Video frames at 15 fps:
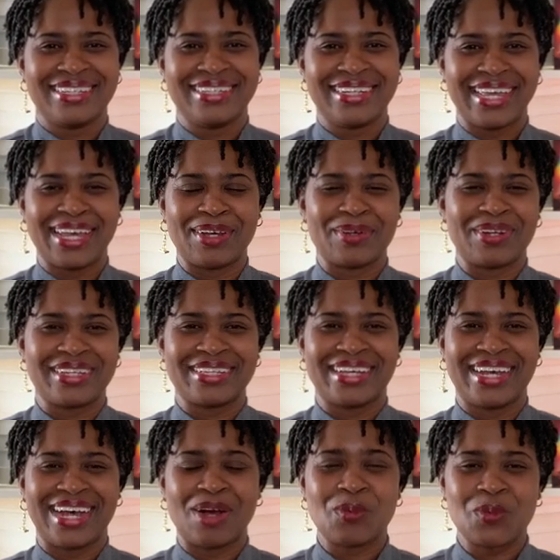Now,
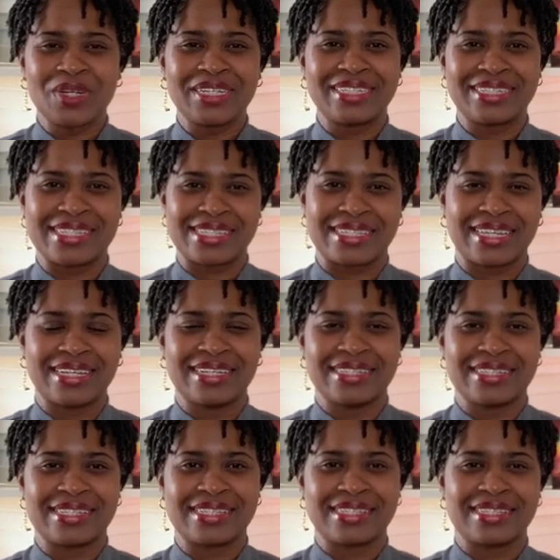I want to
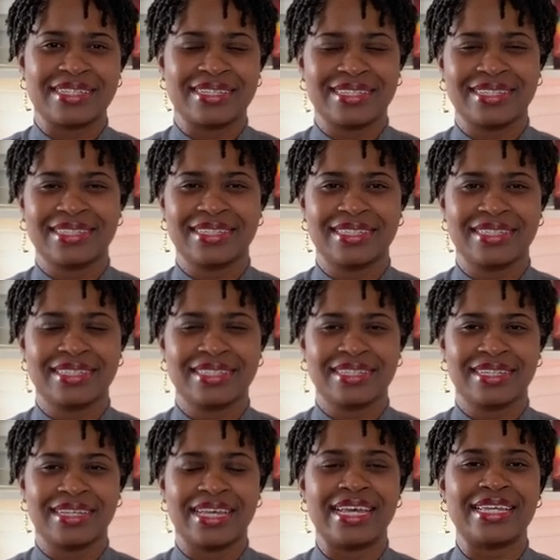discuss
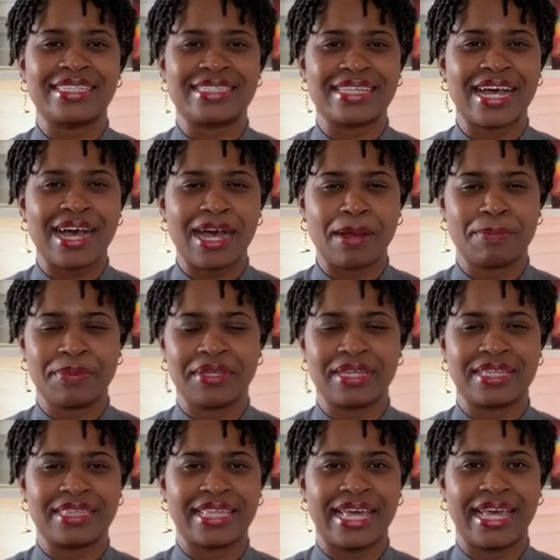a topic
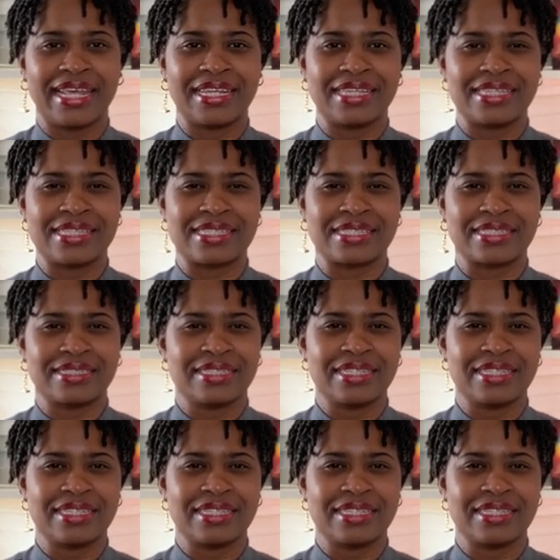that is